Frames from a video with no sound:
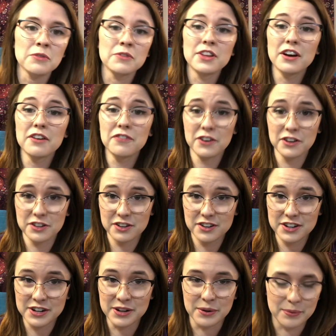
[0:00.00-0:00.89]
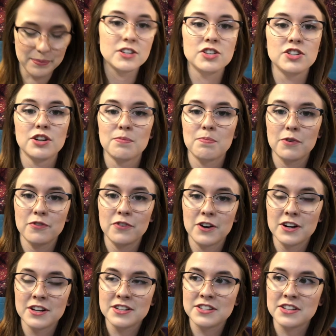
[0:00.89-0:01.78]
Without further ado, do you
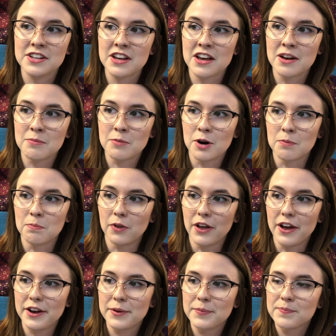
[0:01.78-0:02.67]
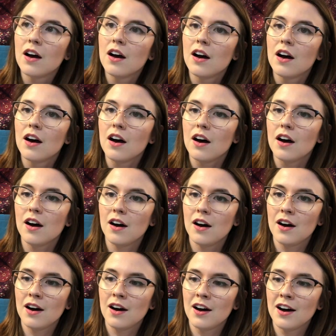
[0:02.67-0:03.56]
prefer to DM or play?
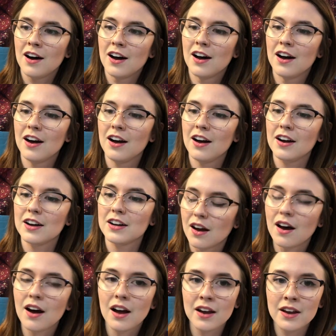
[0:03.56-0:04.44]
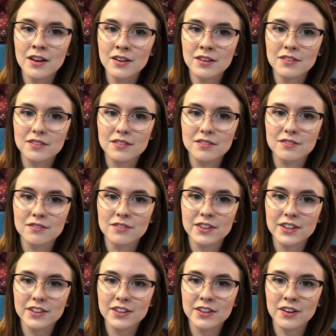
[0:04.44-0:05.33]
I
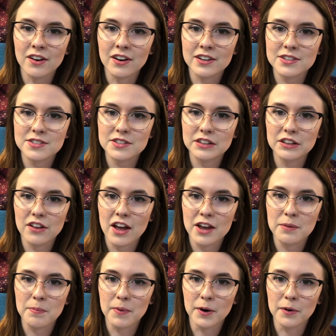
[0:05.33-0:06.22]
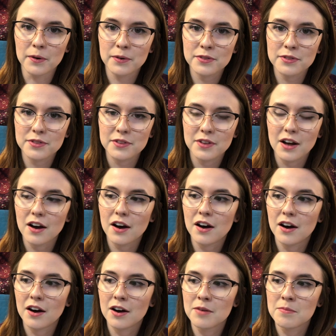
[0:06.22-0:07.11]
really honestly like both.
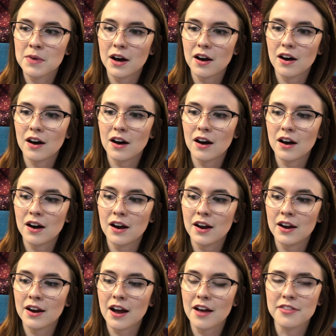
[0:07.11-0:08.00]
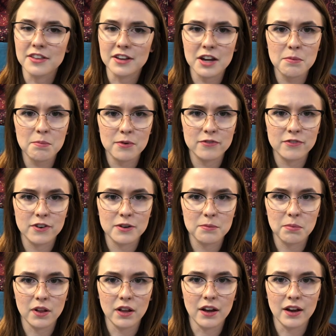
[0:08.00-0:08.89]
I think I prefer to
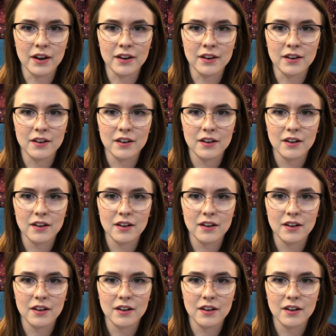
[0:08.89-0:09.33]
play.